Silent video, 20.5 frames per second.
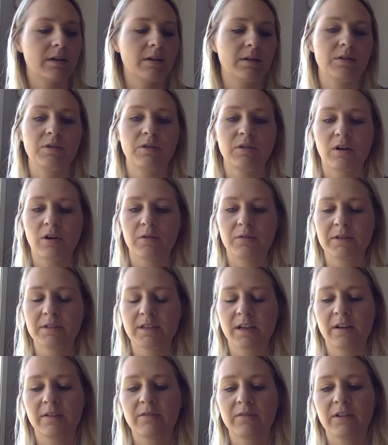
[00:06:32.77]
You could always
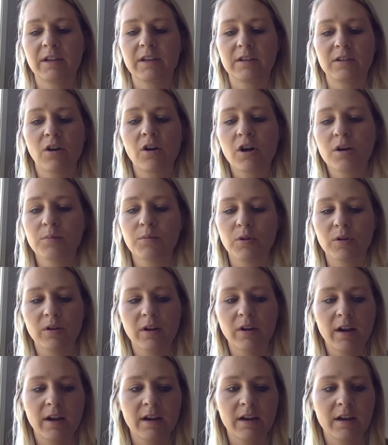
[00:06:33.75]
have like a
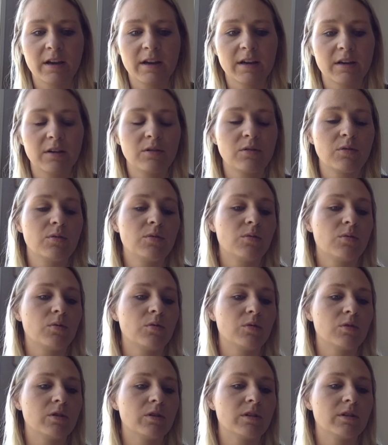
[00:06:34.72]
hard-boiled egg
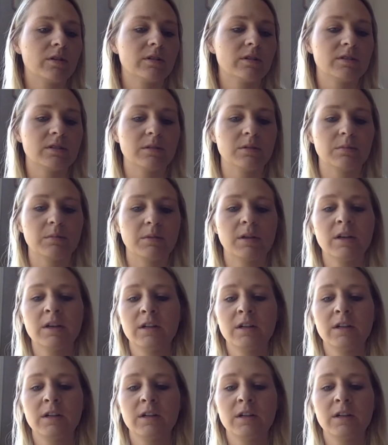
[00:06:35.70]
or some